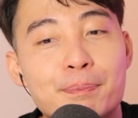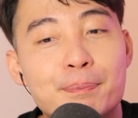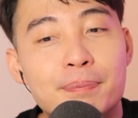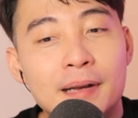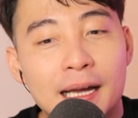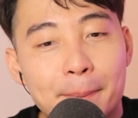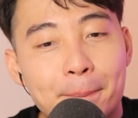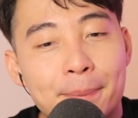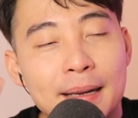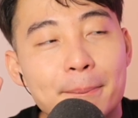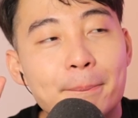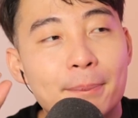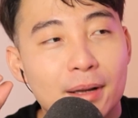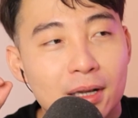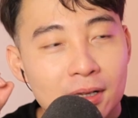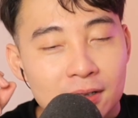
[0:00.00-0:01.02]
like
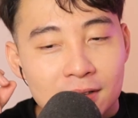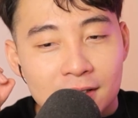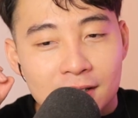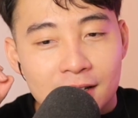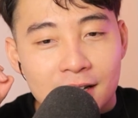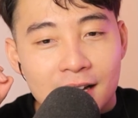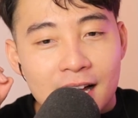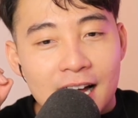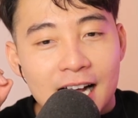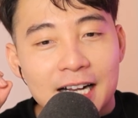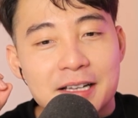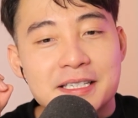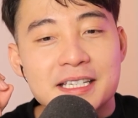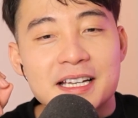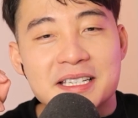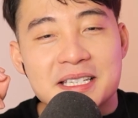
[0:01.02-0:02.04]
pimple. I
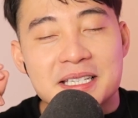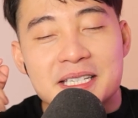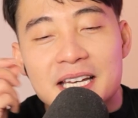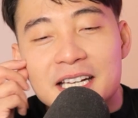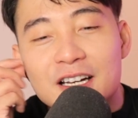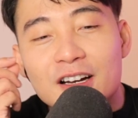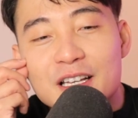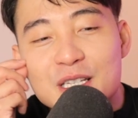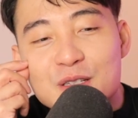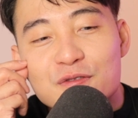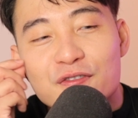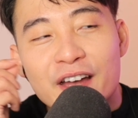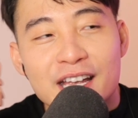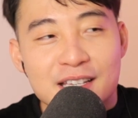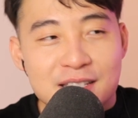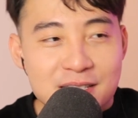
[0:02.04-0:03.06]
could see a zit on his
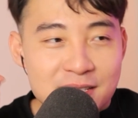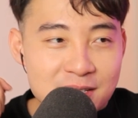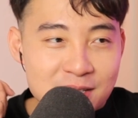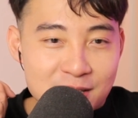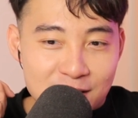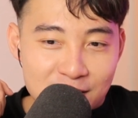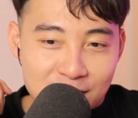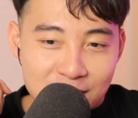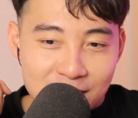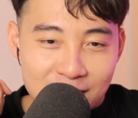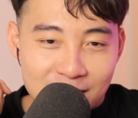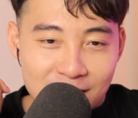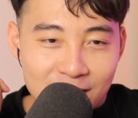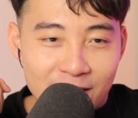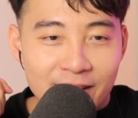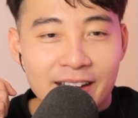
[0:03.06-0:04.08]
face.
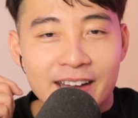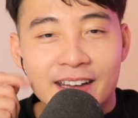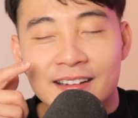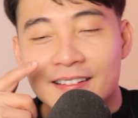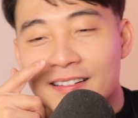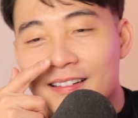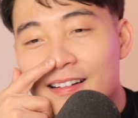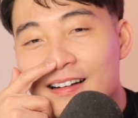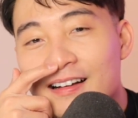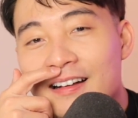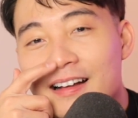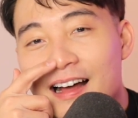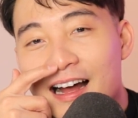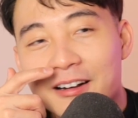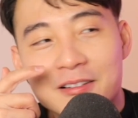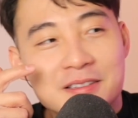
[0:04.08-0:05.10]
Okay?
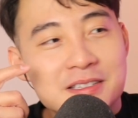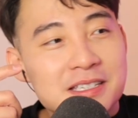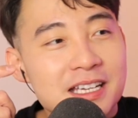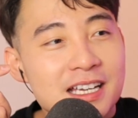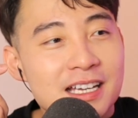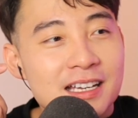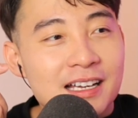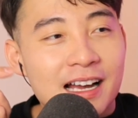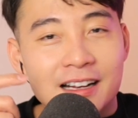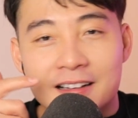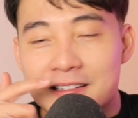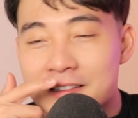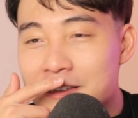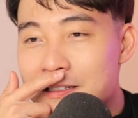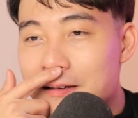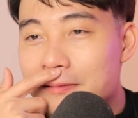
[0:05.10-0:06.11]
I could see
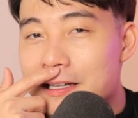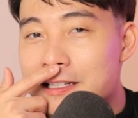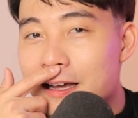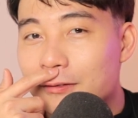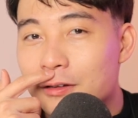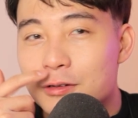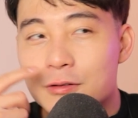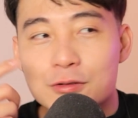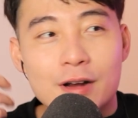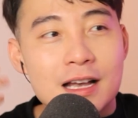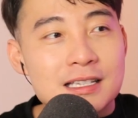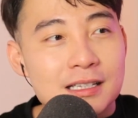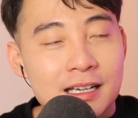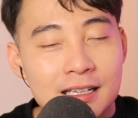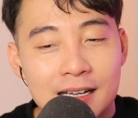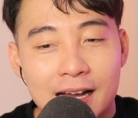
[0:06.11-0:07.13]
sometimes they have to
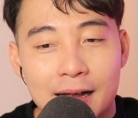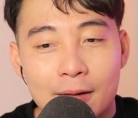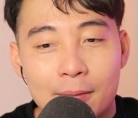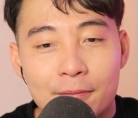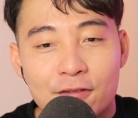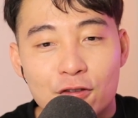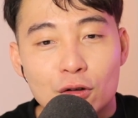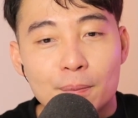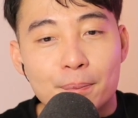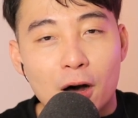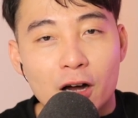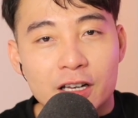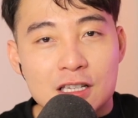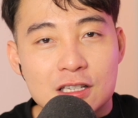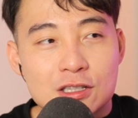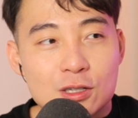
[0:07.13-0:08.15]
dress in like full
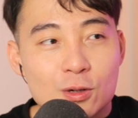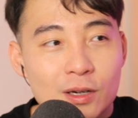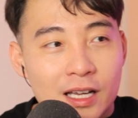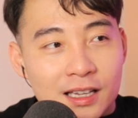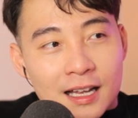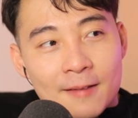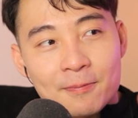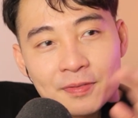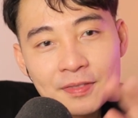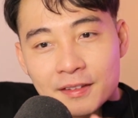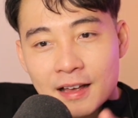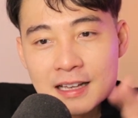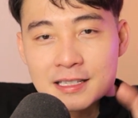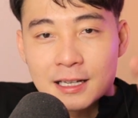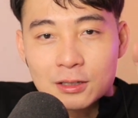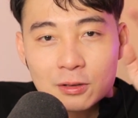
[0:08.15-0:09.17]
bodysuit, and then
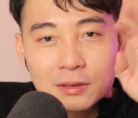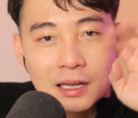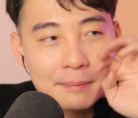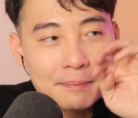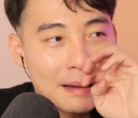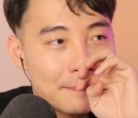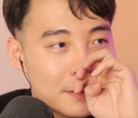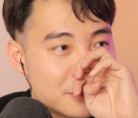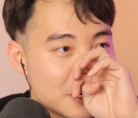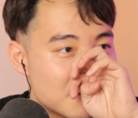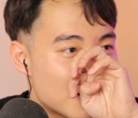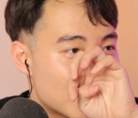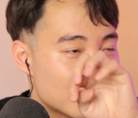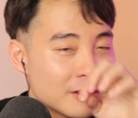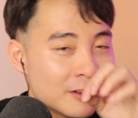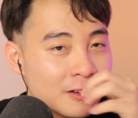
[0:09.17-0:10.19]
as they do like puppetry
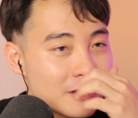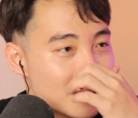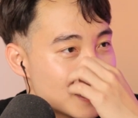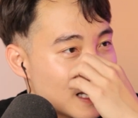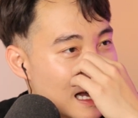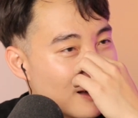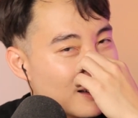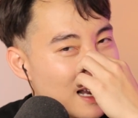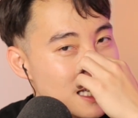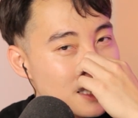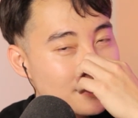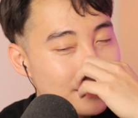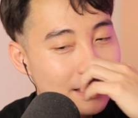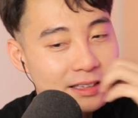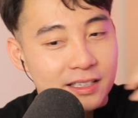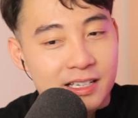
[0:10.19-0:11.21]
work, you could see outlines
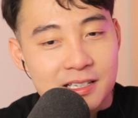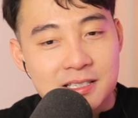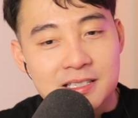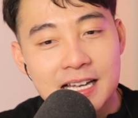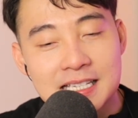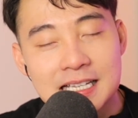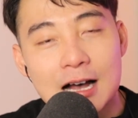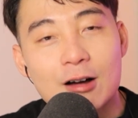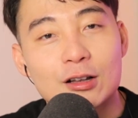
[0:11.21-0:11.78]
of their dicks. That's how